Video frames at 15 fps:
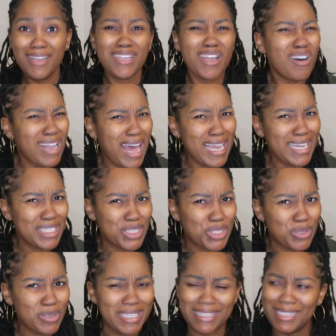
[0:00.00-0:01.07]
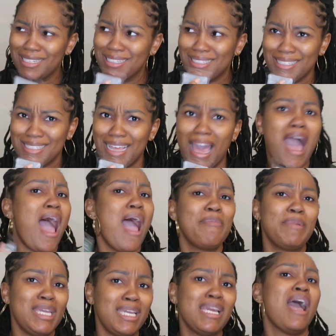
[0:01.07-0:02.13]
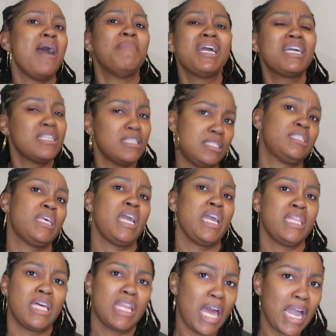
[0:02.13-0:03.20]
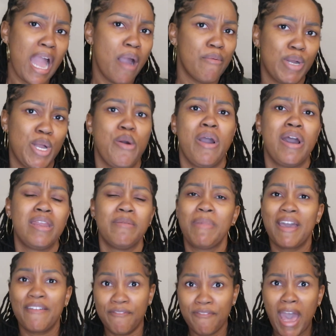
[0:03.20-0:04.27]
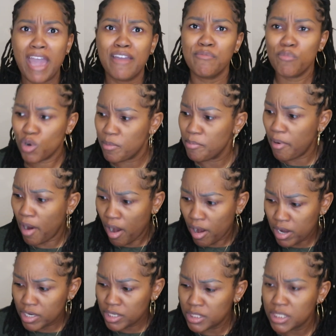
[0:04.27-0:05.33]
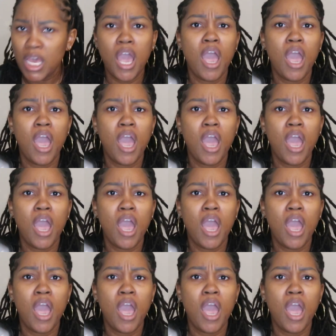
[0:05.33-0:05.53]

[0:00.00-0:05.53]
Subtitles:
Y'all, I enjoyed this. I mean, I'm not gonna say that like I would go out and buy 5 more bars,